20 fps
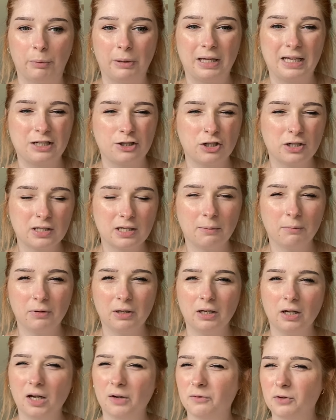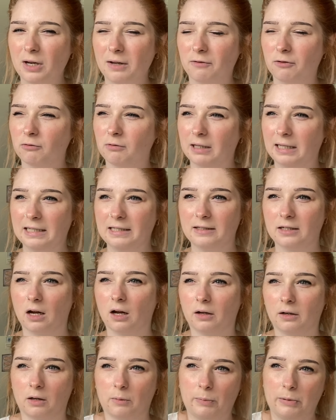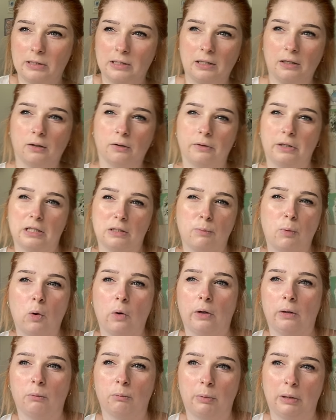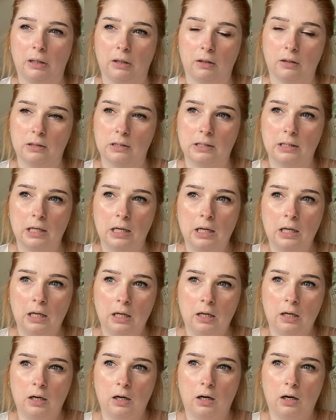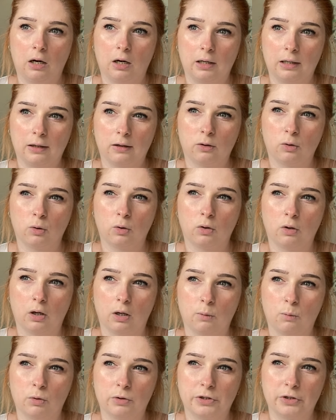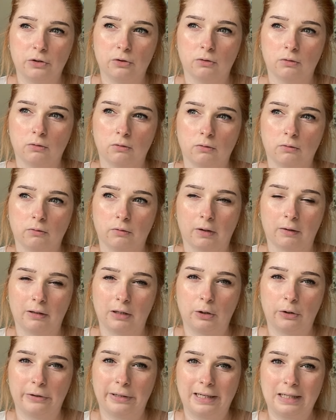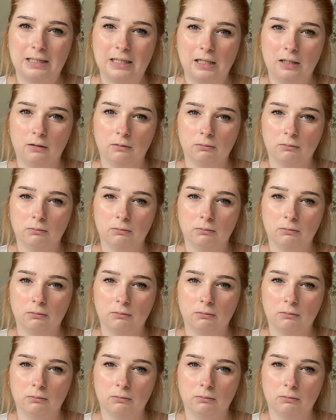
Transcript: But it's just something that I've never really done up until this point because I thought I wasn't very good at it.